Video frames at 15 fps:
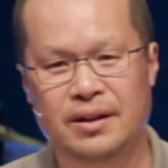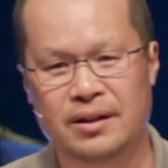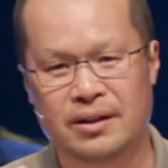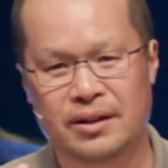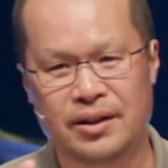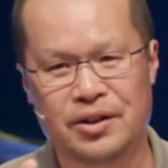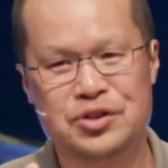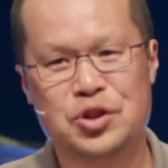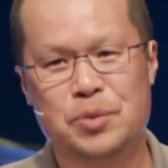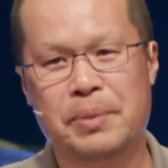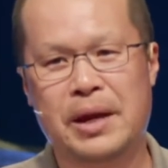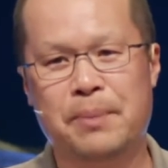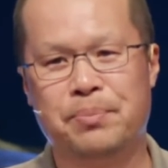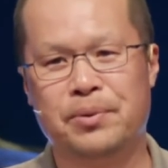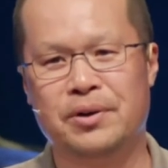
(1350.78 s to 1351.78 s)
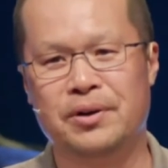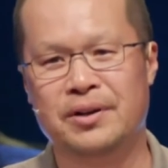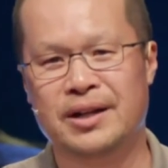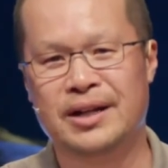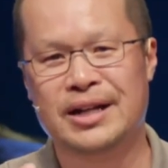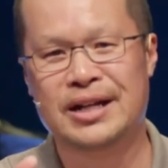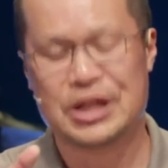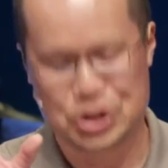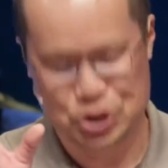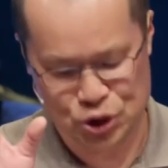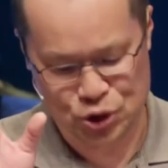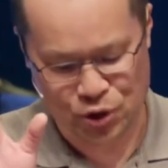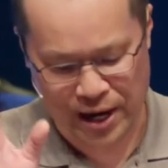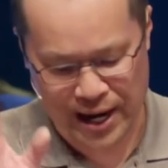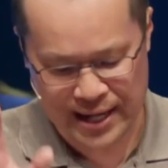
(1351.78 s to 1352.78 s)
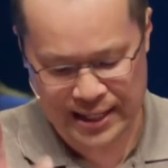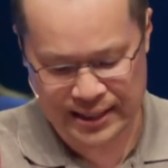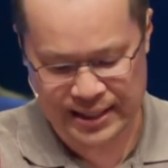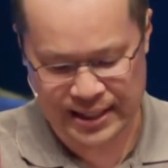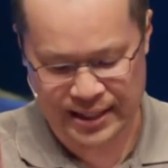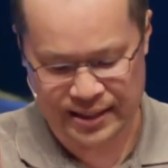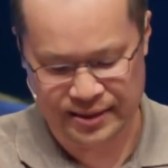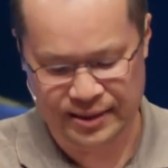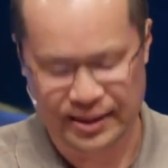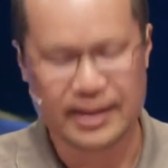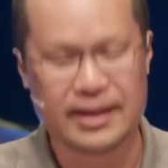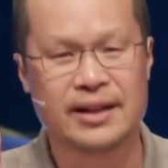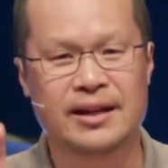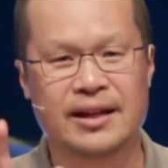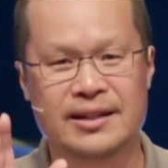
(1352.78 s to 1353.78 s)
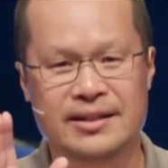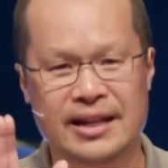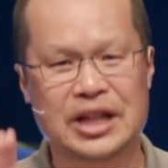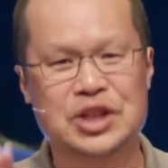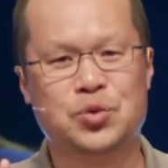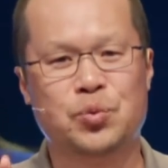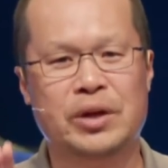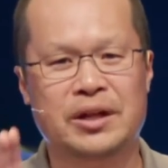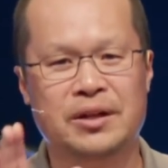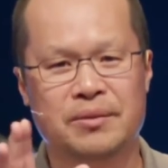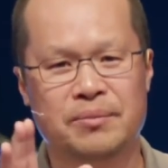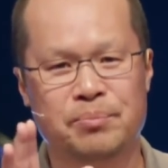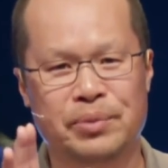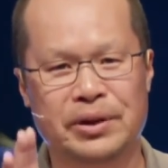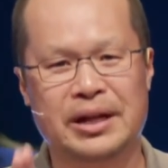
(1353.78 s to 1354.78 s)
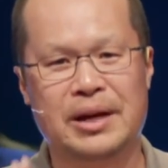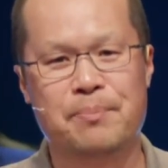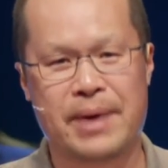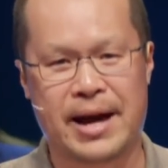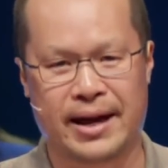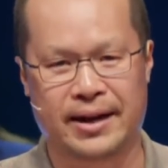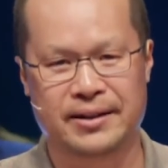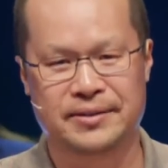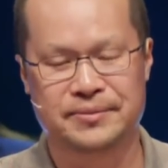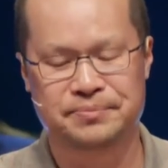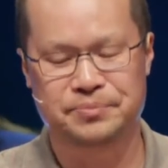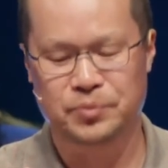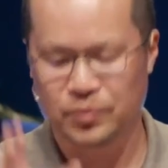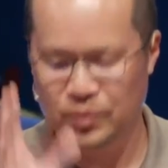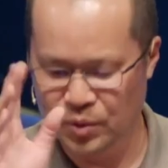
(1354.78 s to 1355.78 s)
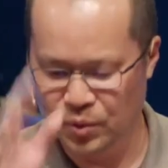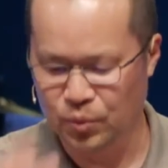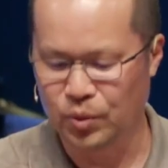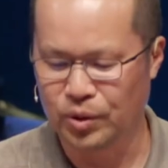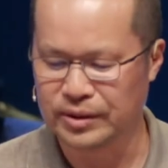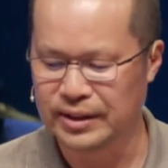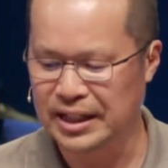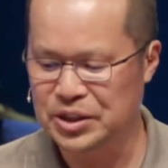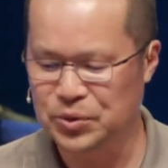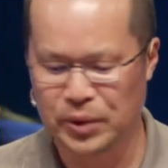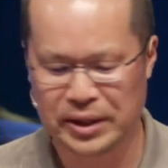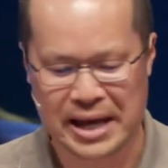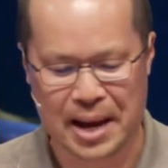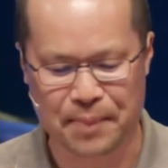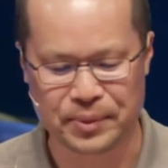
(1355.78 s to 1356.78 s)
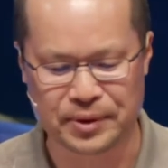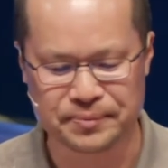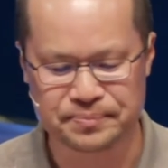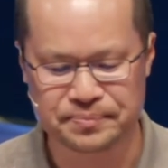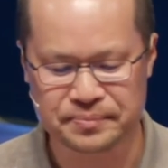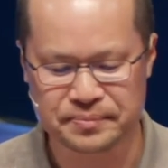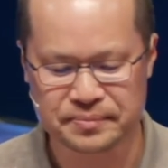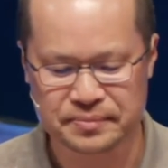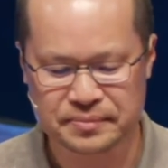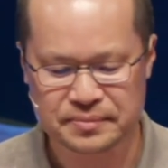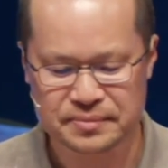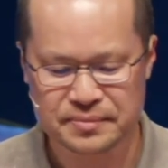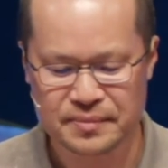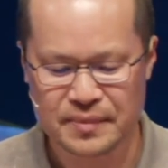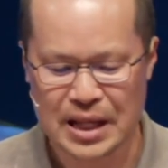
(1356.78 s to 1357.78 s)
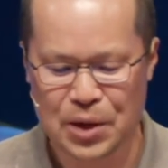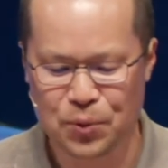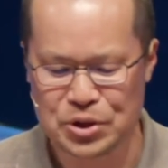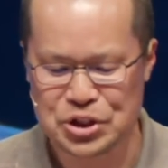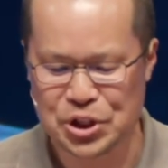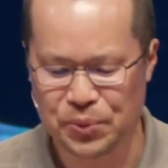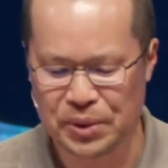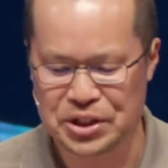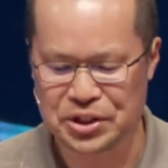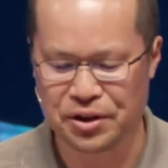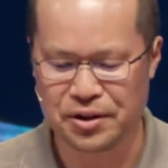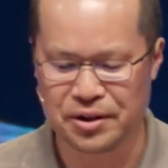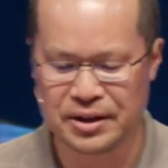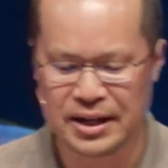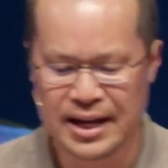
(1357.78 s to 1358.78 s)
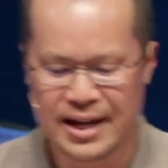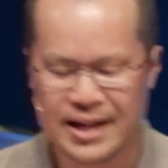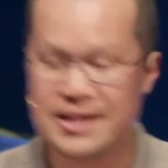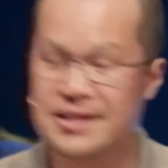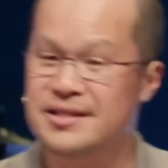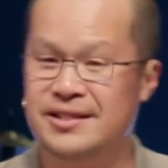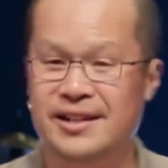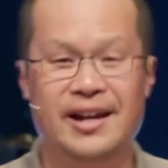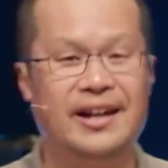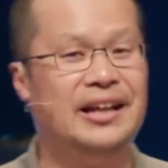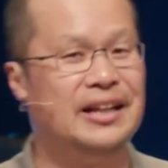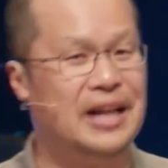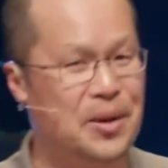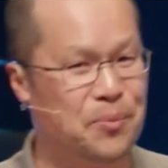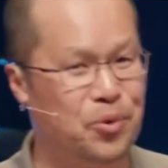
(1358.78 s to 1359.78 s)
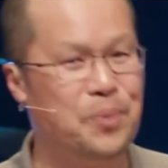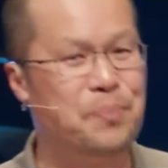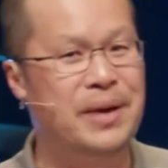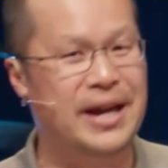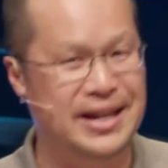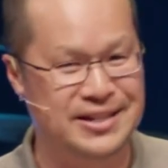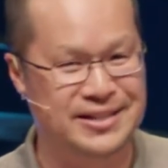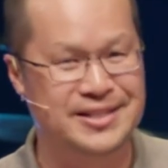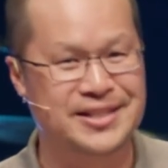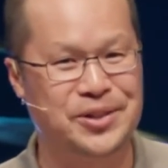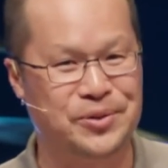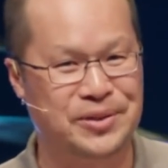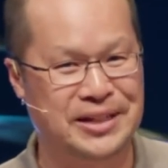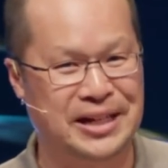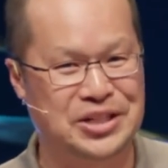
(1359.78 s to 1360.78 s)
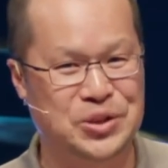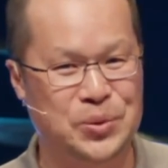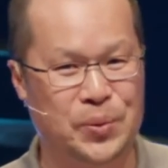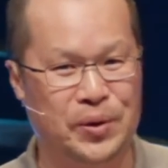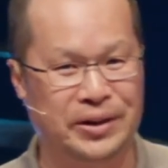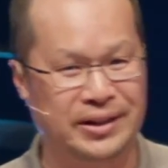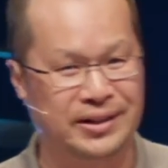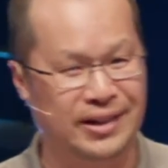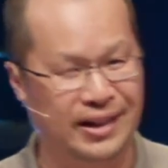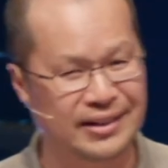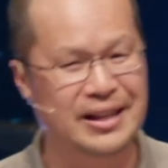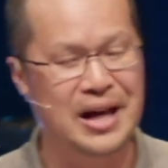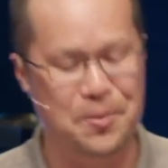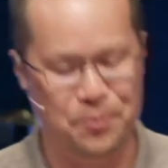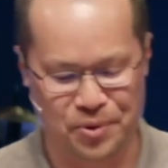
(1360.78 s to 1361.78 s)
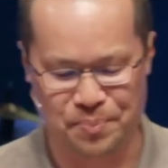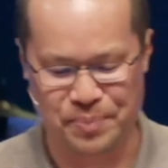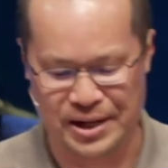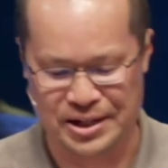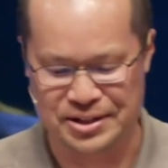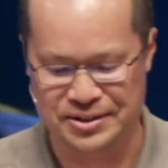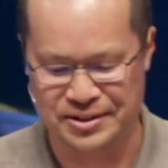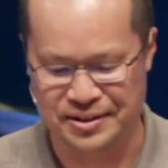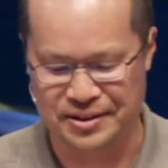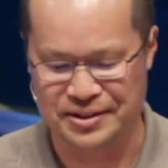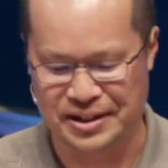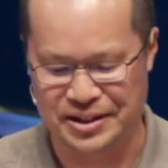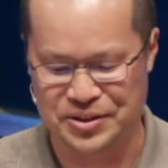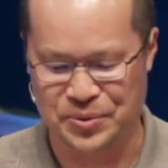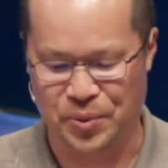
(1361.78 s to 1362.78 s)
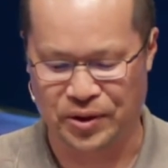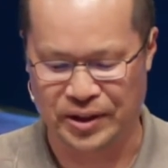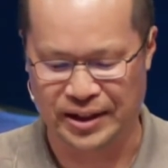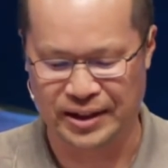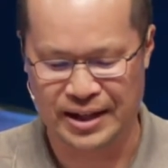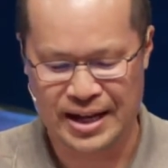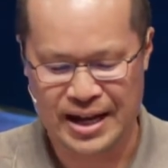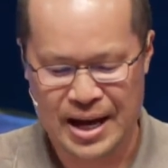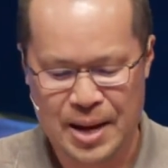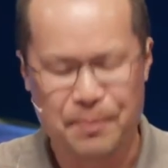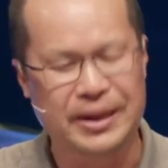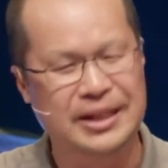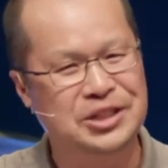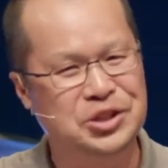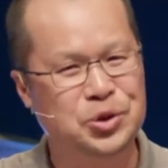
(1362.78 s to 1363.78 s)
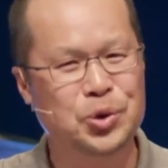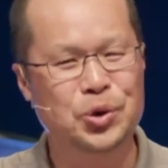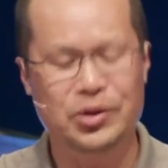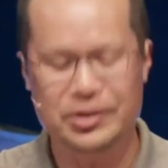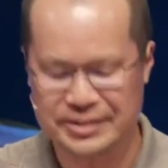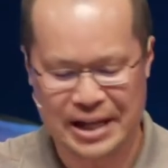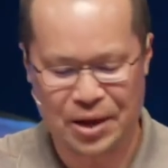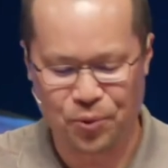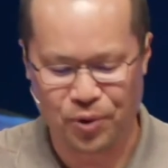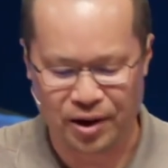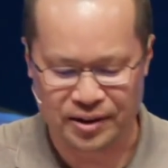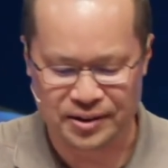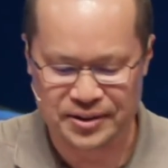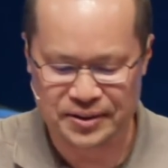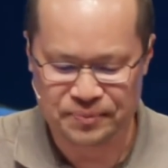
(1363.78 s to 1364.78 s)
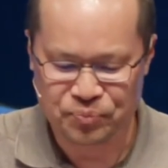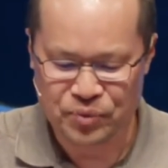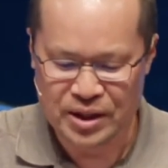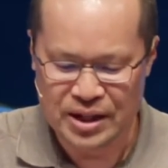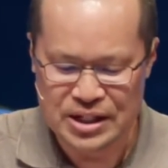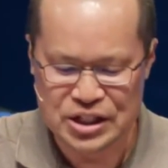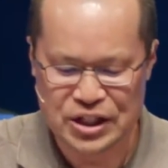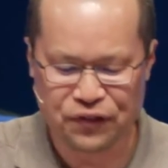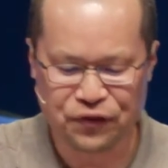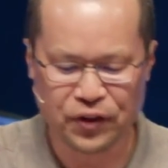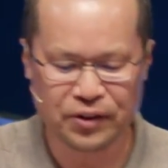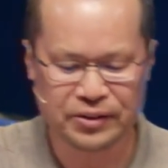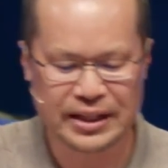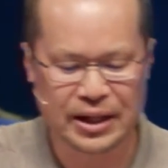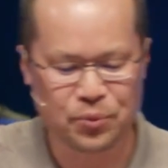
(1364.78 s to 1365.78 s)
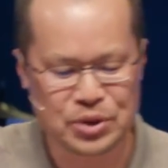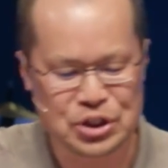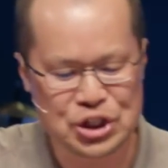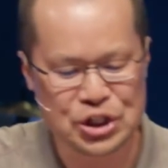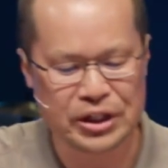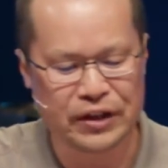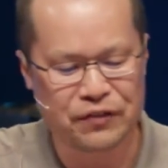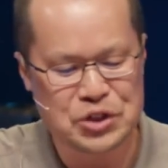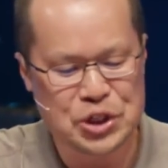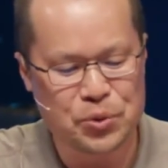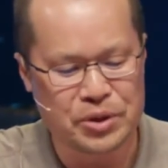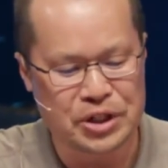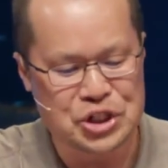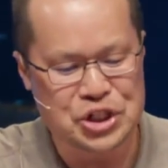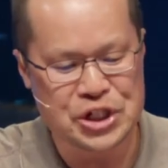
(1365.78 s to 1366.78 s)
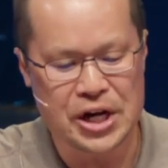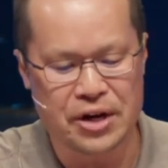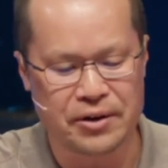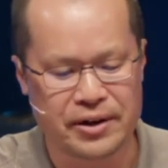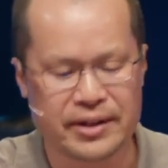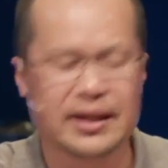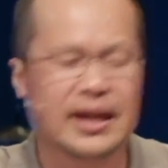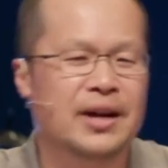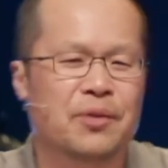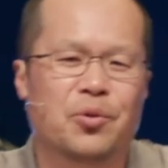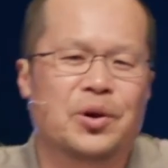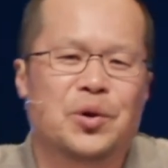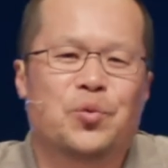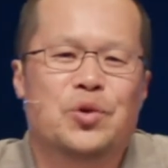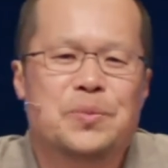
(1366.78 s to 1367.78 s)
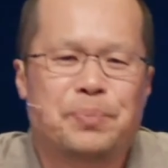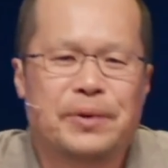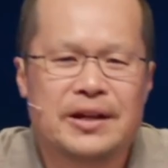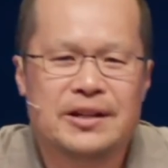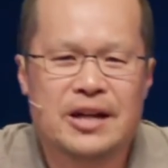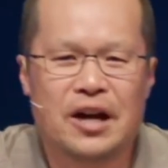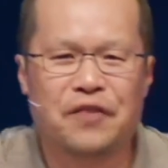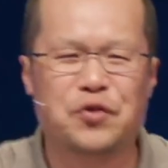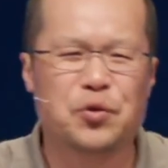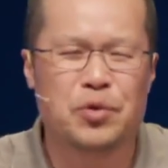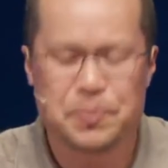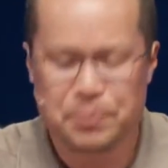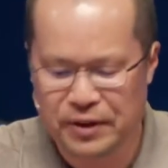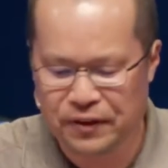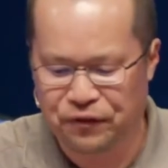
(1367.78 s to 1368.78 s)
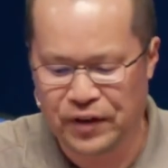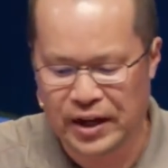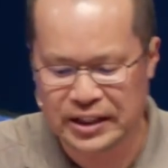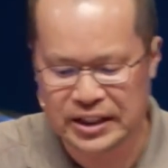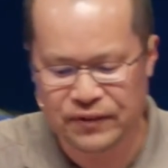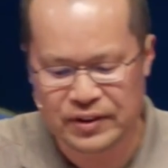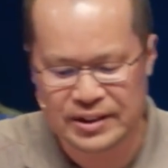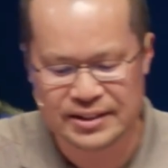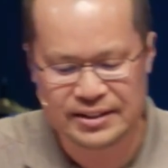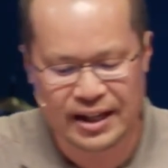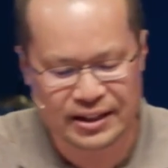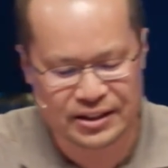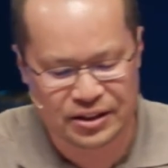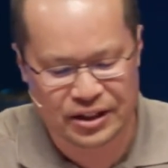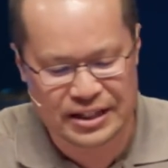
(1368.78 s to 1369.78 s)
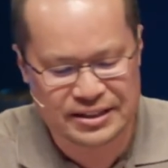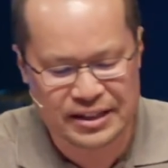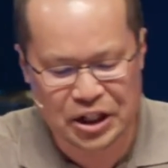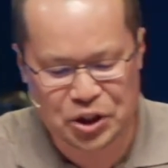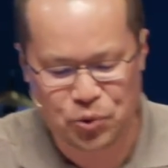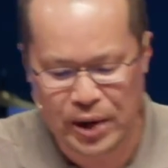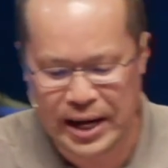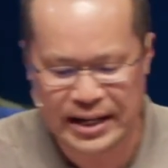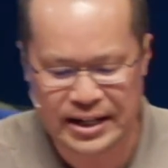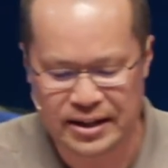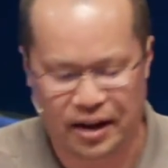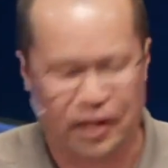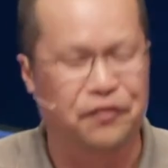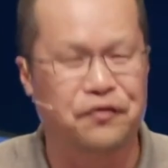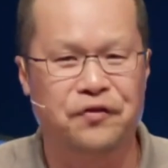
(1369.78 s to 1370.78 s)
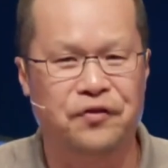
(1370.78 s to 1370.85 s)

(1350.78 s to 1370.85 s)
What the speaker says: here's your paper, try it again, and next week, bring it back. Well, next week happened, and when she returned, she had a lot more pages to her testimony, a lot more pages to her testimony. But as cool as that was, she felt that if she were to share it, well, it wouldn't be enough. It wouldn't be effective. It's not great enough.